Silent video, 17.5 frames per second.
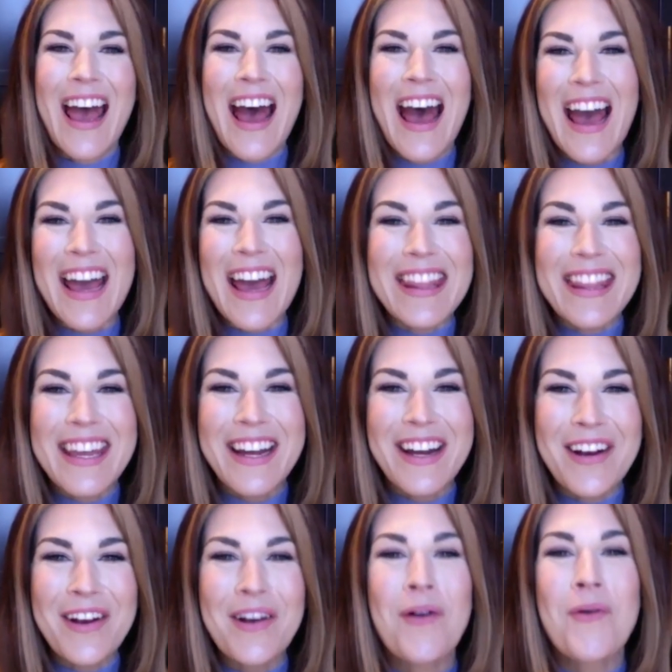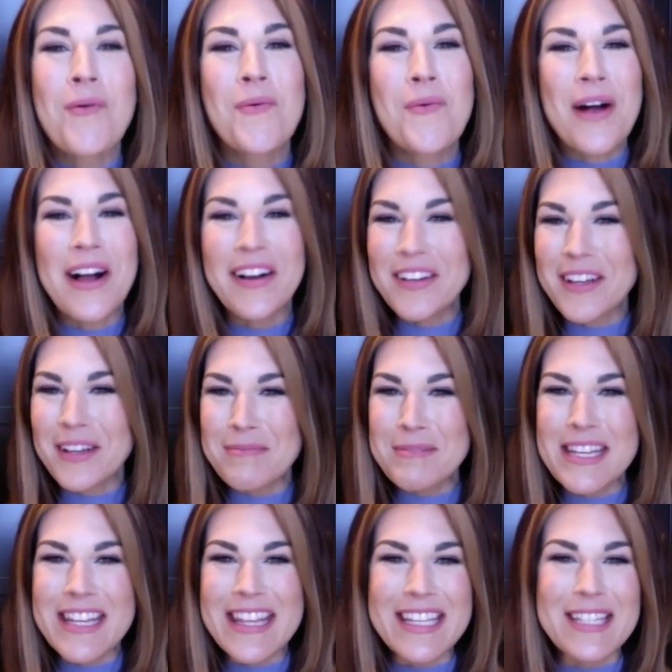Hi there, welcome
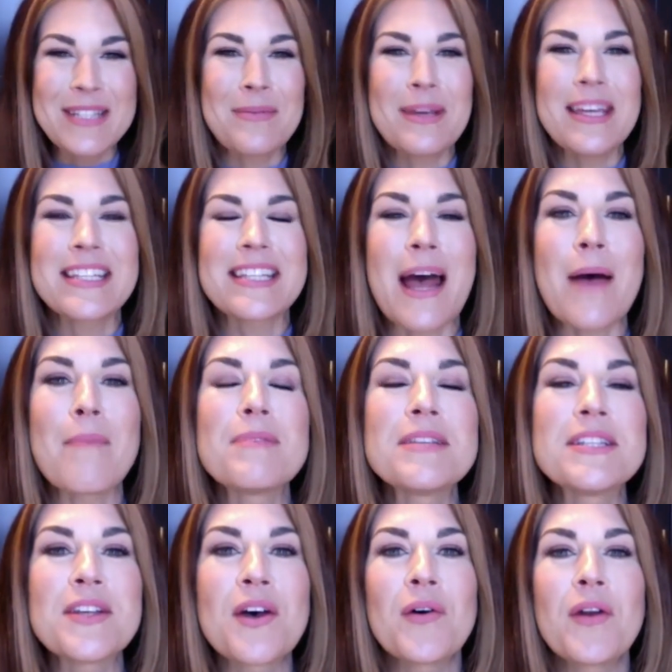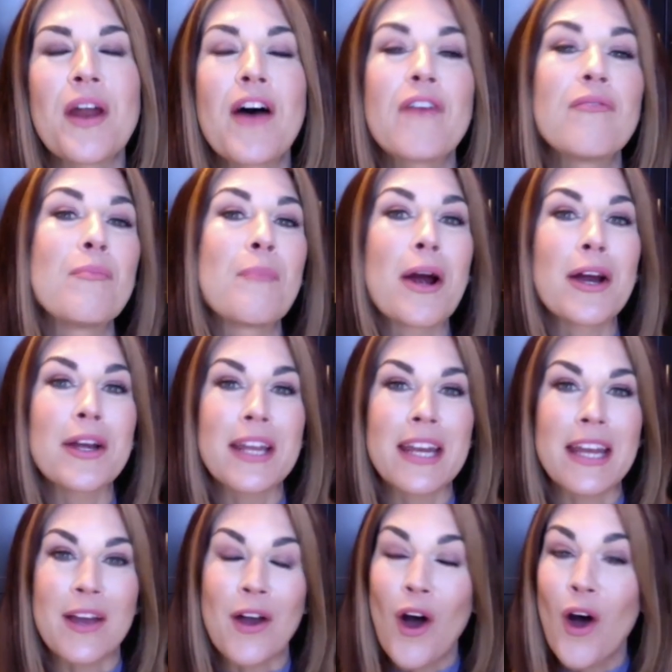to this week's episode of
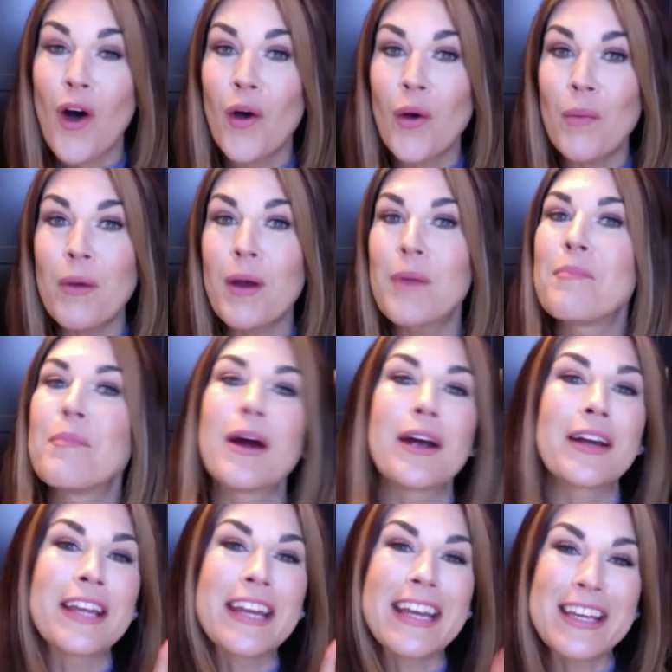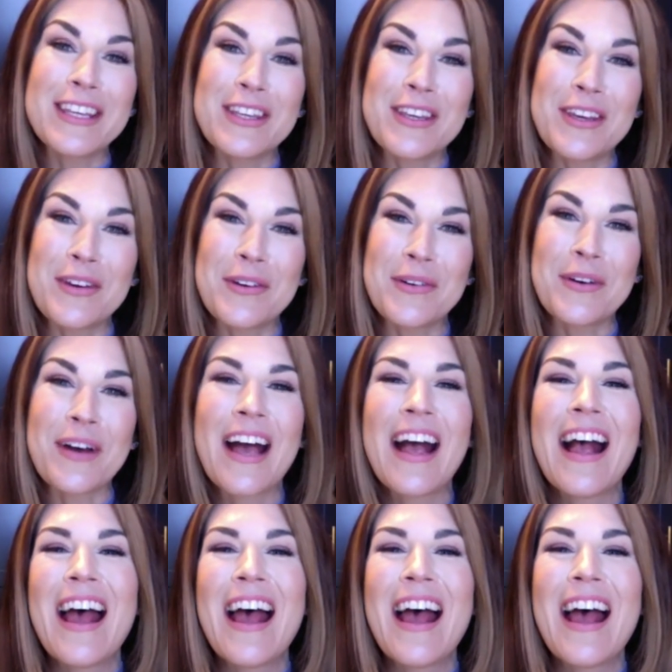Marketing Home, Marketing You.